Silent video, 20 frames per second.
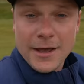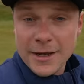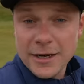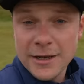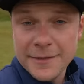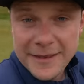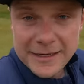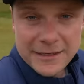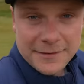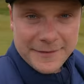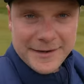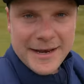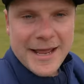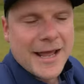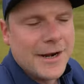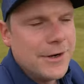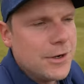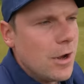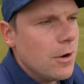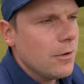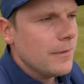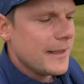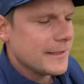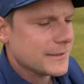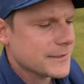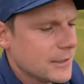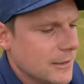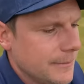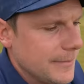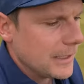And at the end of the day, I know that's
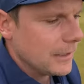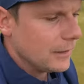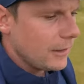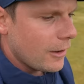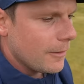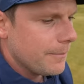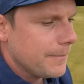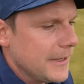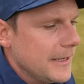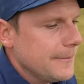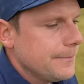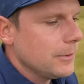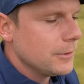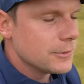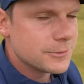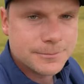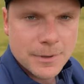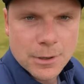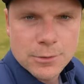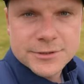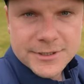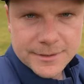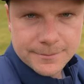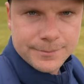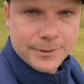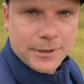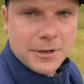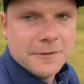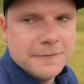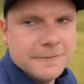going to be a lot of people's most
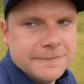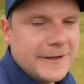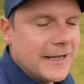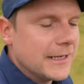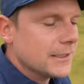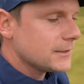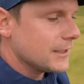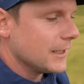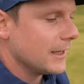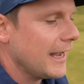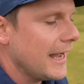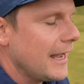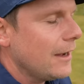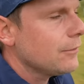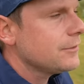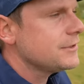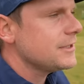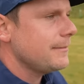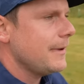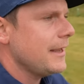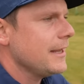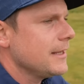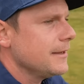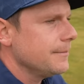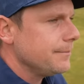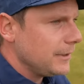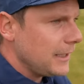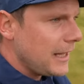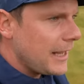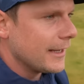important factor. How does it make you
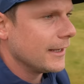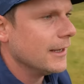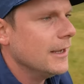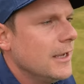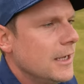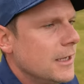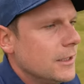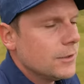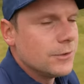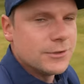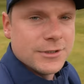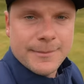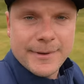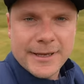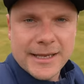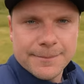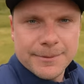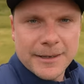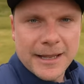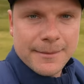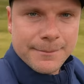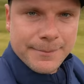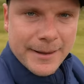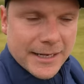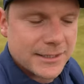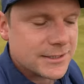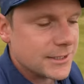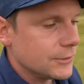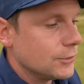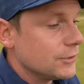play? Does it make you play
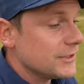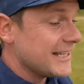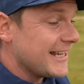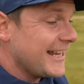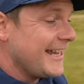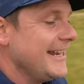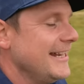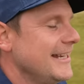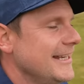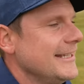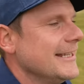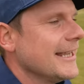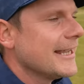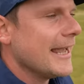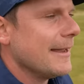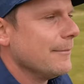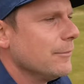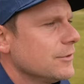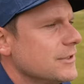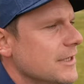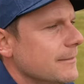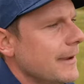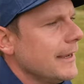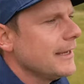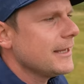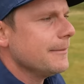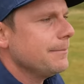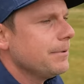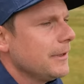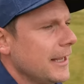better? Does it hinder your game? Does it
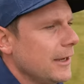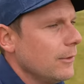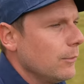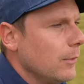make you play